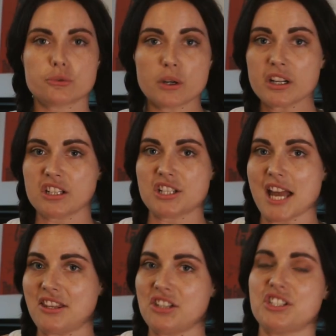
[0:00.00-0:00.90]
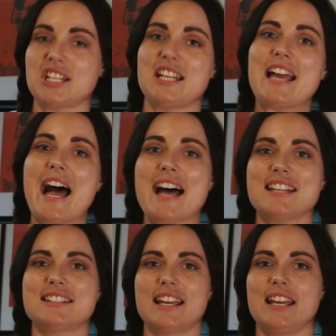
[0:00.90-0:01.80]
Rangan Chatterjee
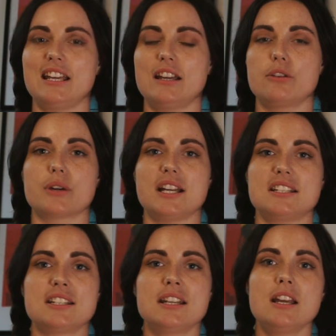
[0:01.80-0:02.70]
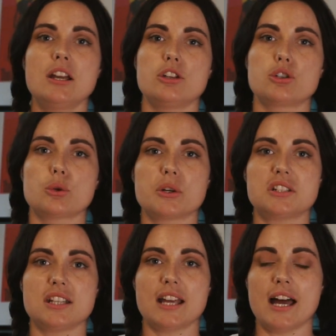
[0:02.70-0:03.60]
has a great short